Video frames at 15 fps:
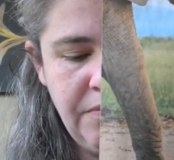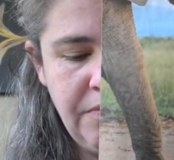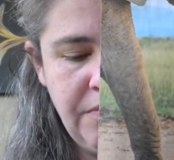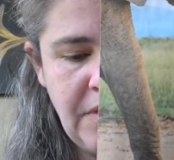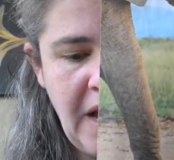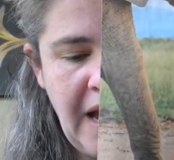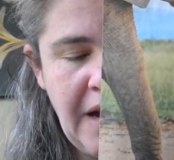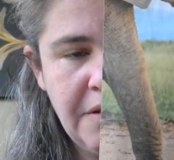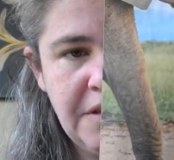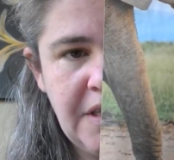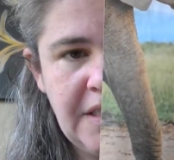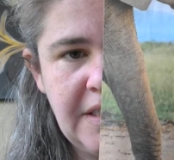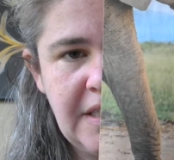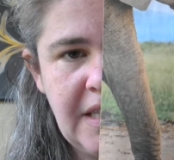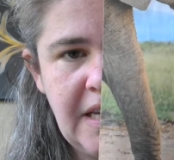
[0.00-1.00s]
How
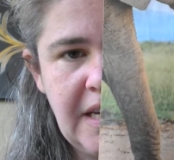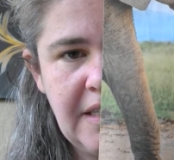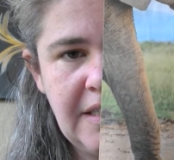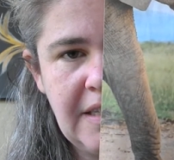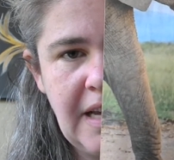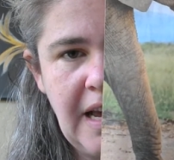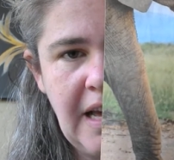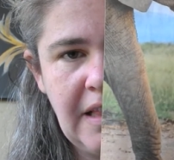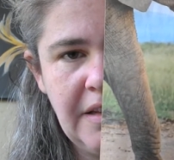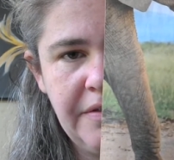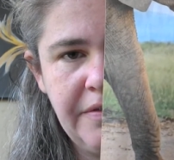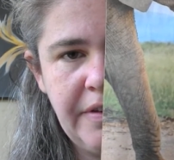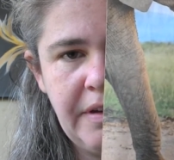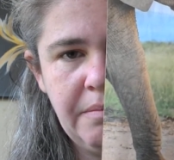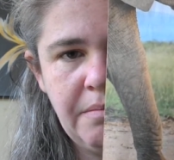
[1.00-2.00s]
does this
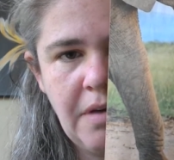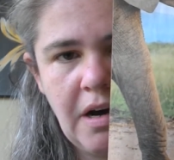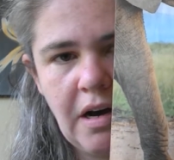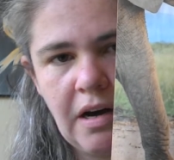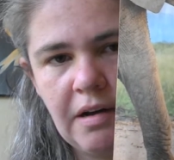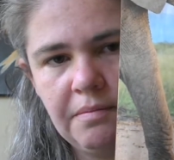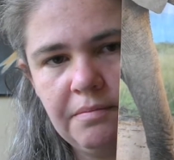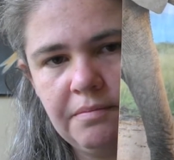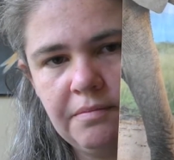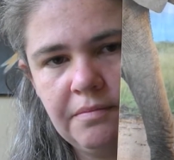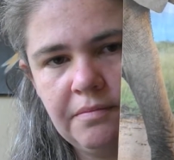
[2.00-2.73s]
elephant mom